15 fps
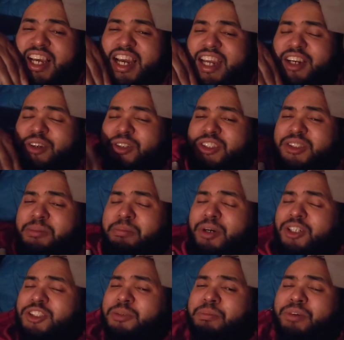I know some
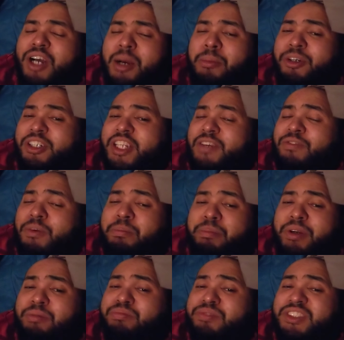parts of prom are different,
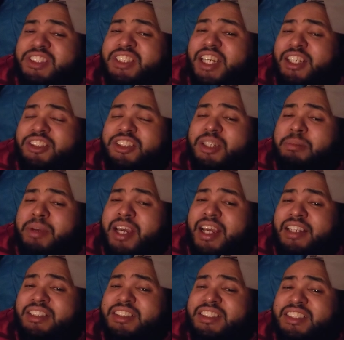but seriously,
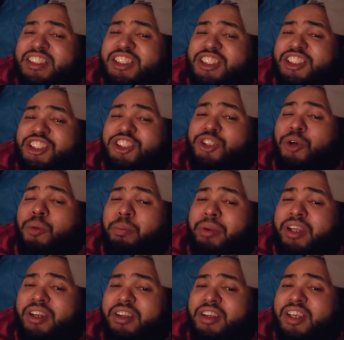man, it's
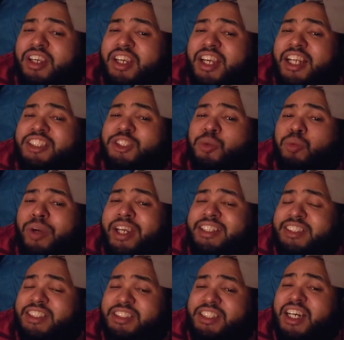stupid. It's a
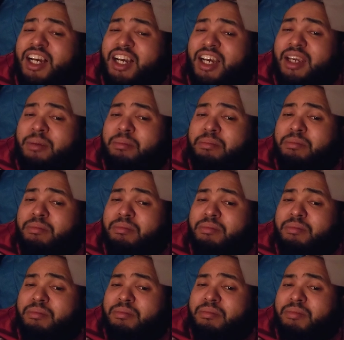waste of time.
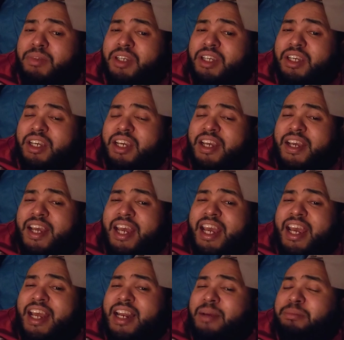
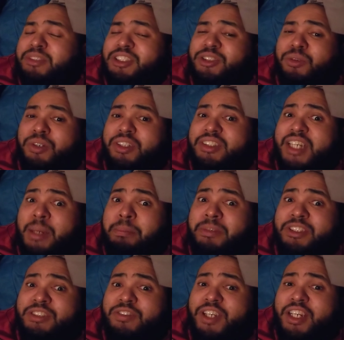And I'm just going to type
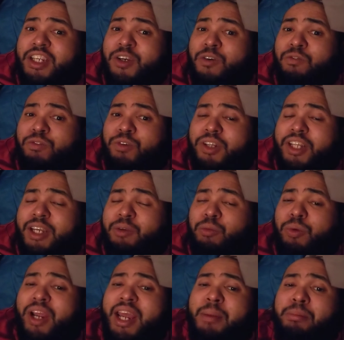this video for, like,
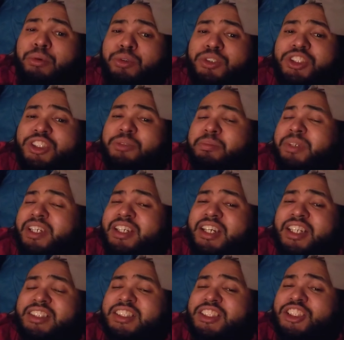Rambles,
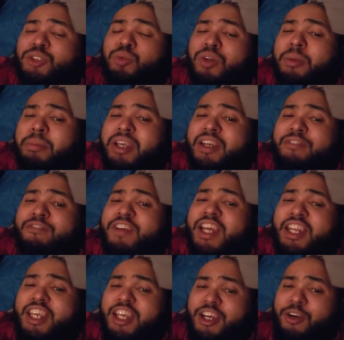because I just want to make a
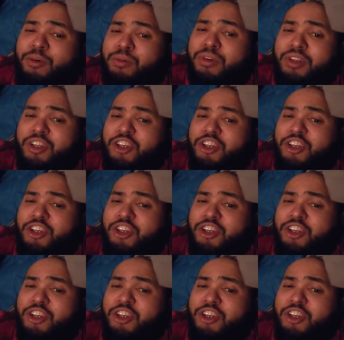video.